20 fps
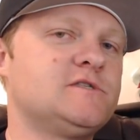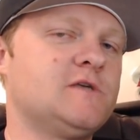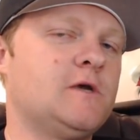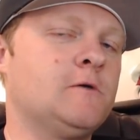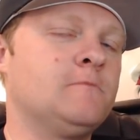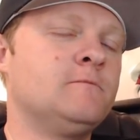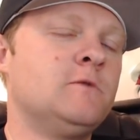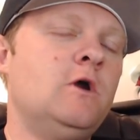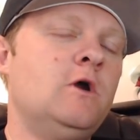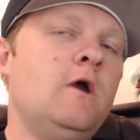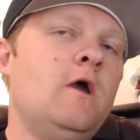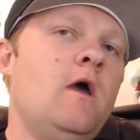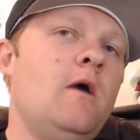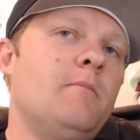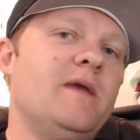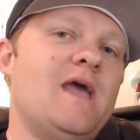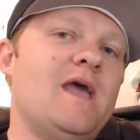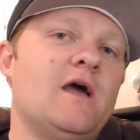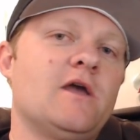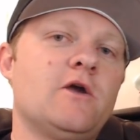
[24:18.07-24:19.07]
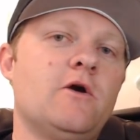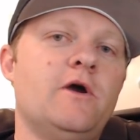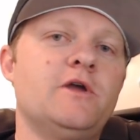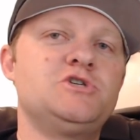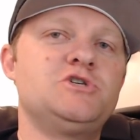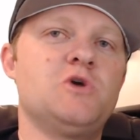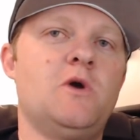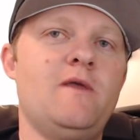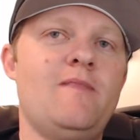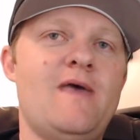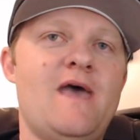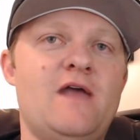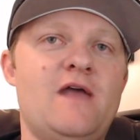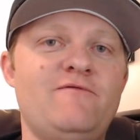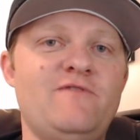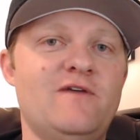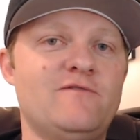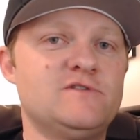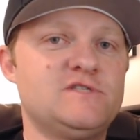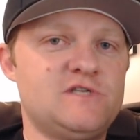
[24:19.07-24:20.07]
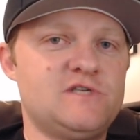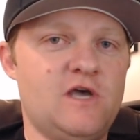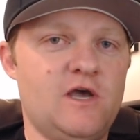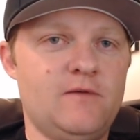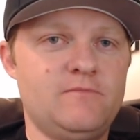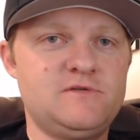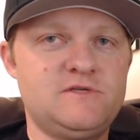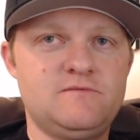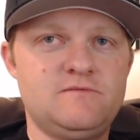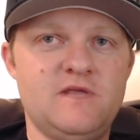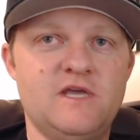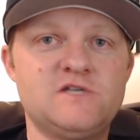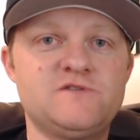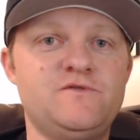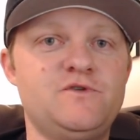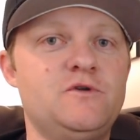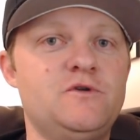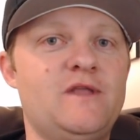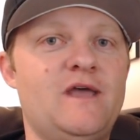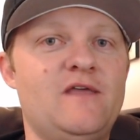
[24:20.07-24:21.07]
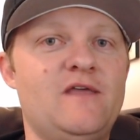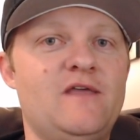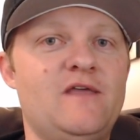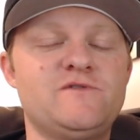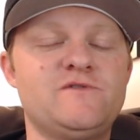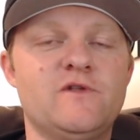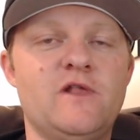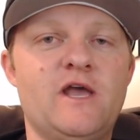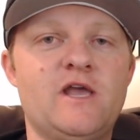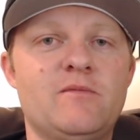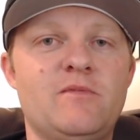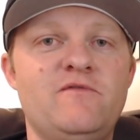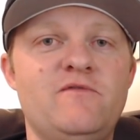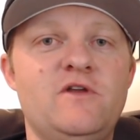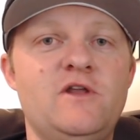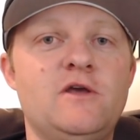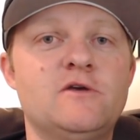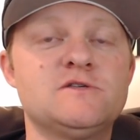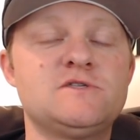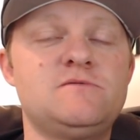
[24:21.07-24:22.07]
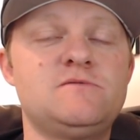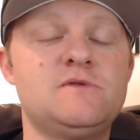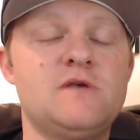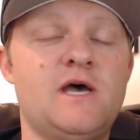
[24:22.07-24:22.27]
So, but yeah, go ahead and join that. If you haven't subbed, thanks for doing that. Thanks for liking my videos.